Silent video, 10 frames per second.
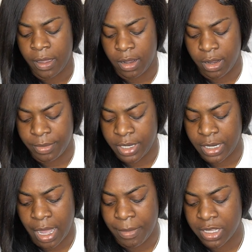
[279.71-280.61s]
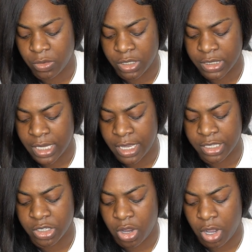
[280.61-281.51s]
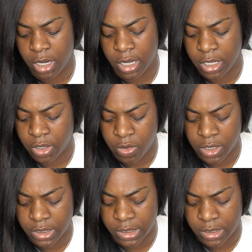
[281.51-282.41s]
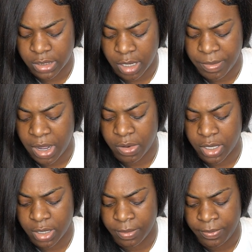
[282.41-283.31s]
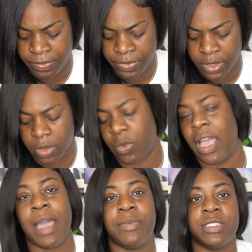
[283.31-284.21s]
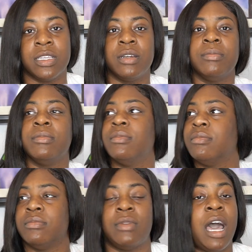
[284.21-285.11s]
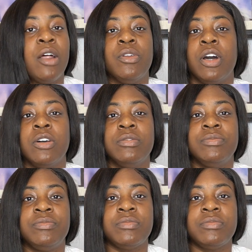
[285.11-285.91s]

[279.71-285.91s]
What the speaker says: And then I might as well just answer all the other questions about him. What happened to him? I don't know.